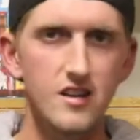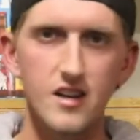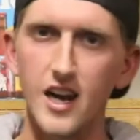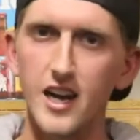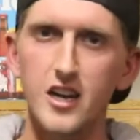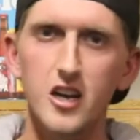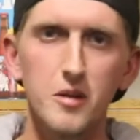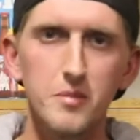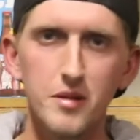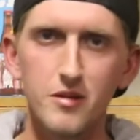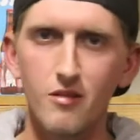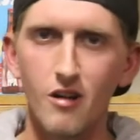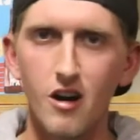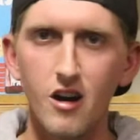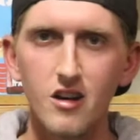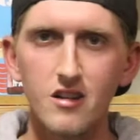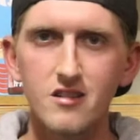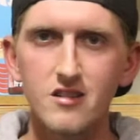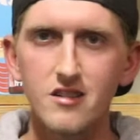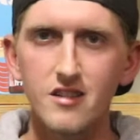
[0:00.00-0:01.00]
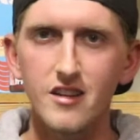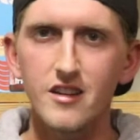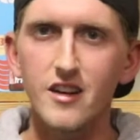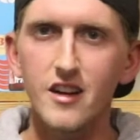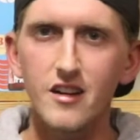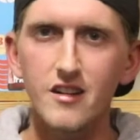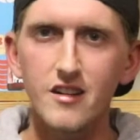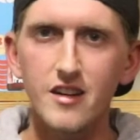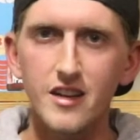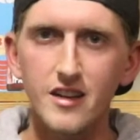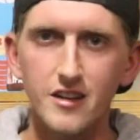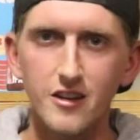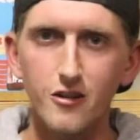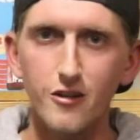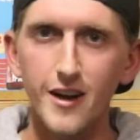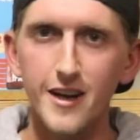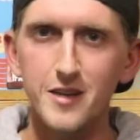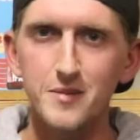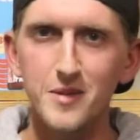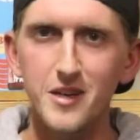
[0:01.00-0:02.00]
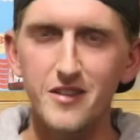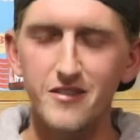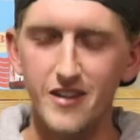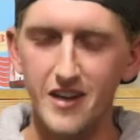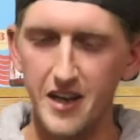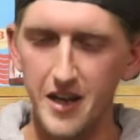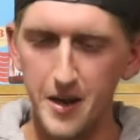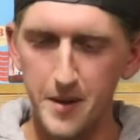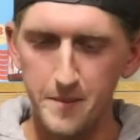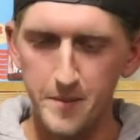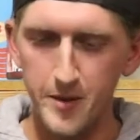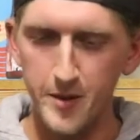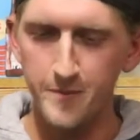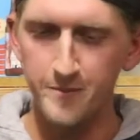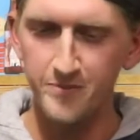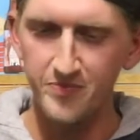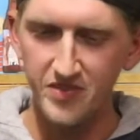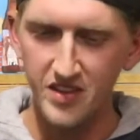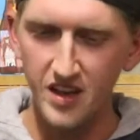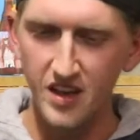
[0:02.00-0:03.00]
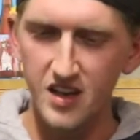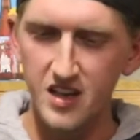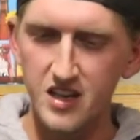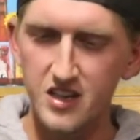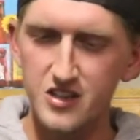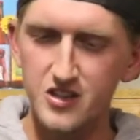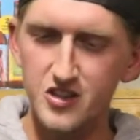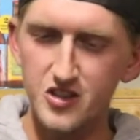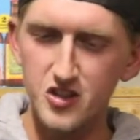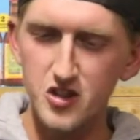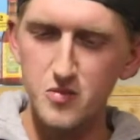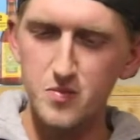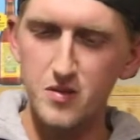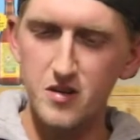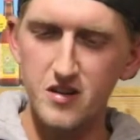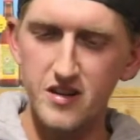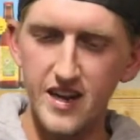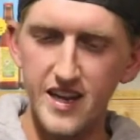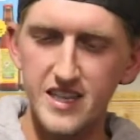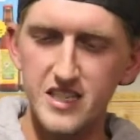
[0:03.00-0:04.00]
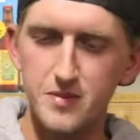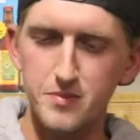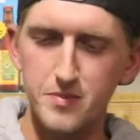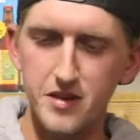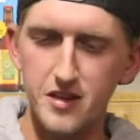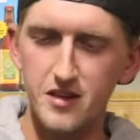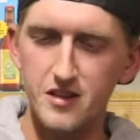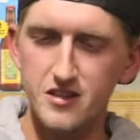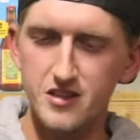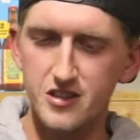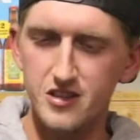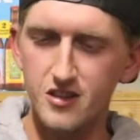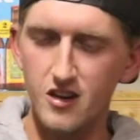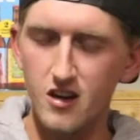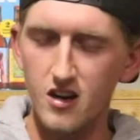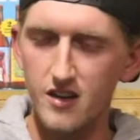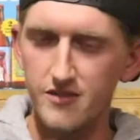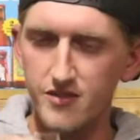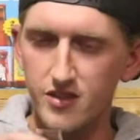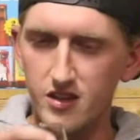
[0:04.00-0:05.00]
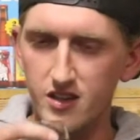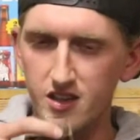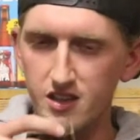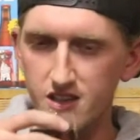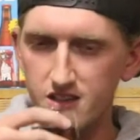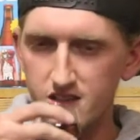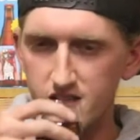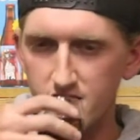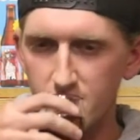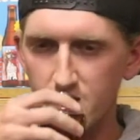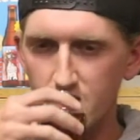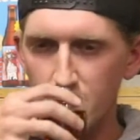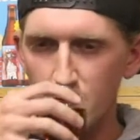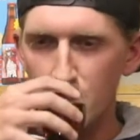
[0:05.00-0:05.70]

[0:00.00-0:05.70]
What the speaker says: I could be wrong, and correct me if I am, but super nice beer to start off the list.